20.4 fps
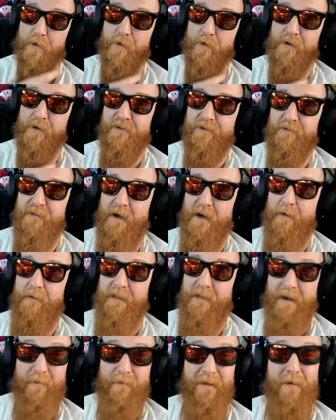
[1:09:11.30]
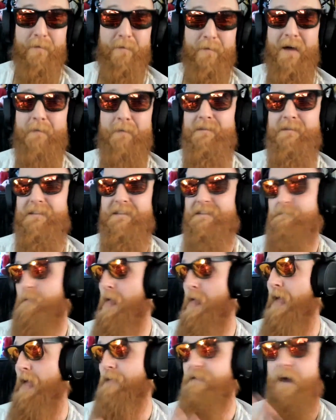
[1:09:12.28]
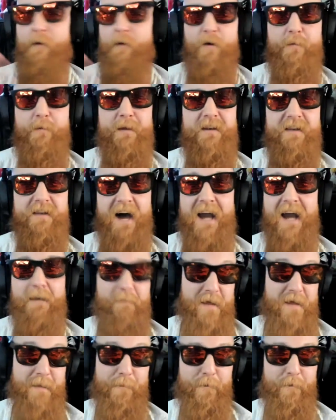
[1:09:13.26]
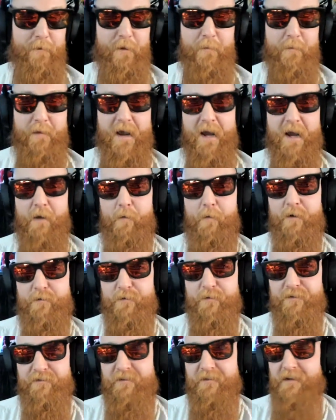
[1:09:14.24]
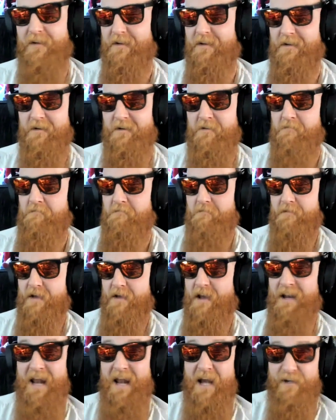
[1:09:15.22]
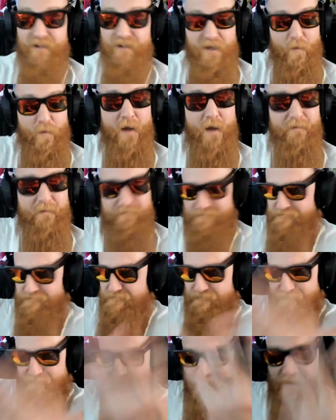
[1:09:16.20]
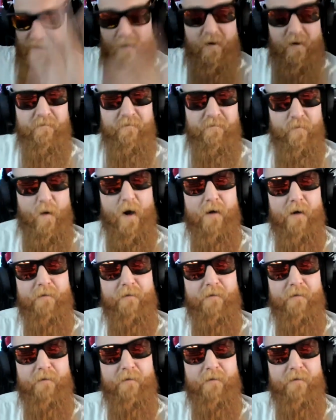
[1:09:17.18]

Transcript: because that that would that would that would bleh, that would have been nine people in the panel, which was, and it actually it went very yeah. well